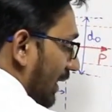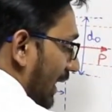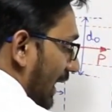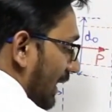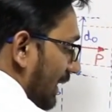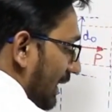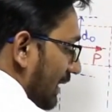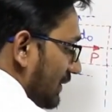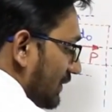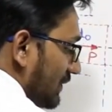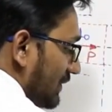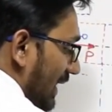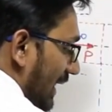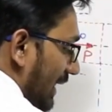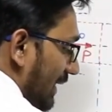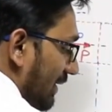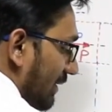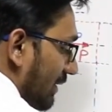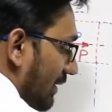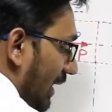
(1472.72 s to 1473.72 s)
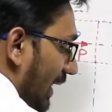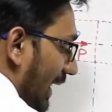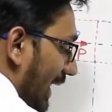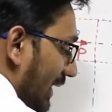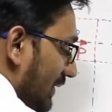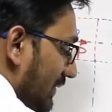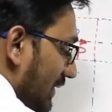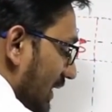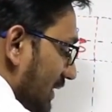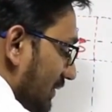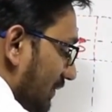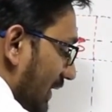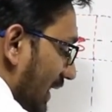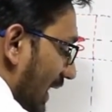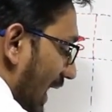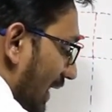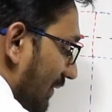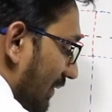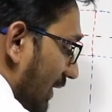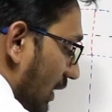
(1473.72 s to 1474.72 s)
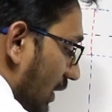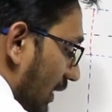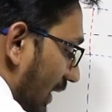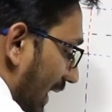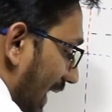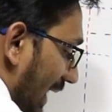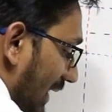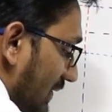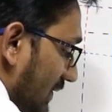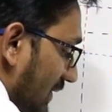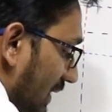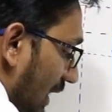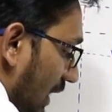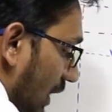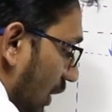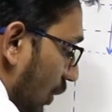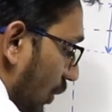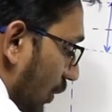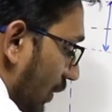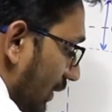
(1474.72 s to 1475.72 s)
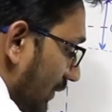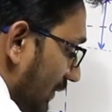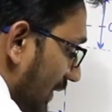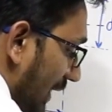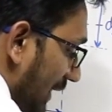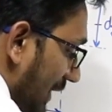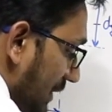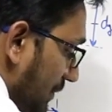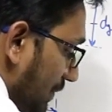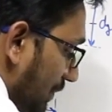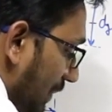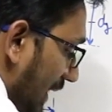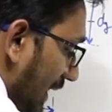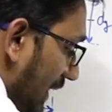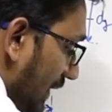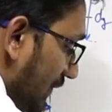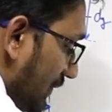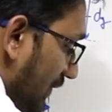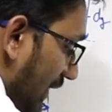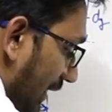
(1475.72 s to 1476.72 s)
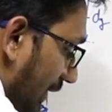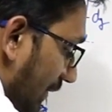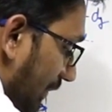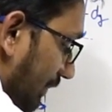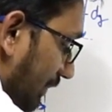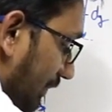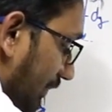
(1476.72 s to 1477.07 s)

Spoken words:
and in z axis we have an axial load, that is pz.